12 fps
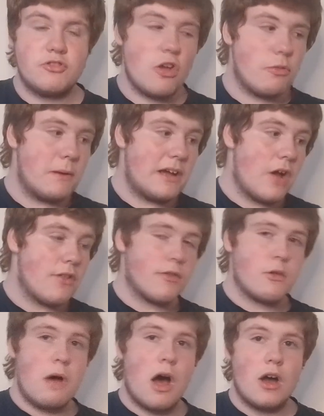Just because
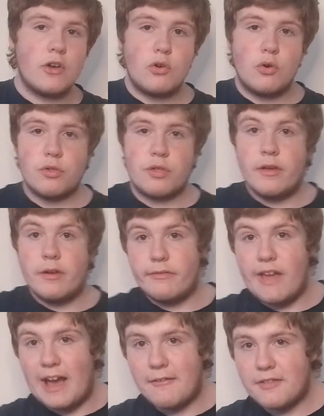of some articles,
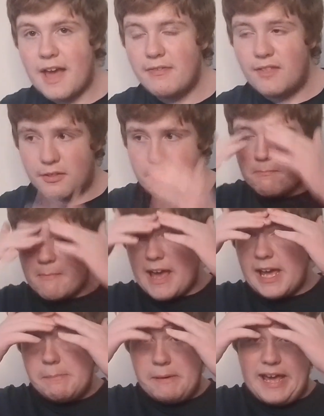they have said this
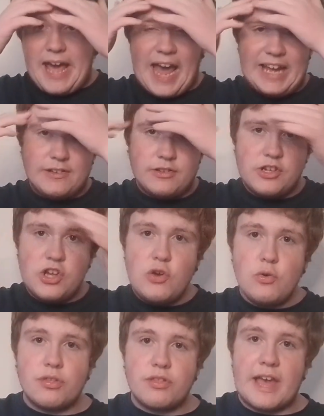may be a
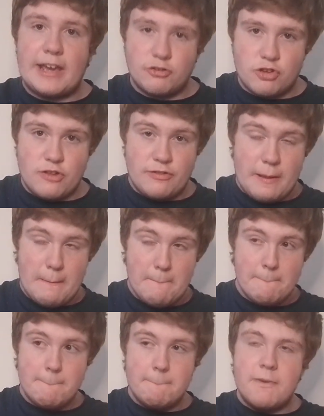news station
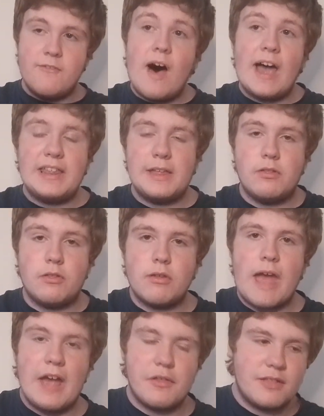providing
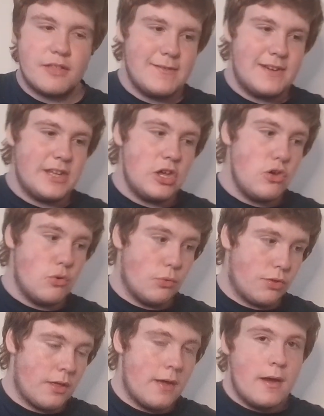STV
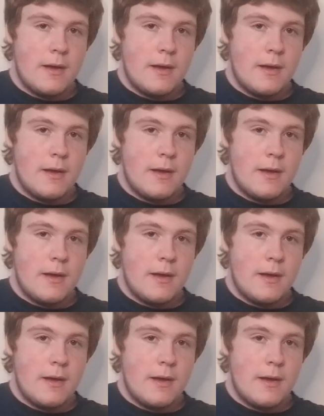news.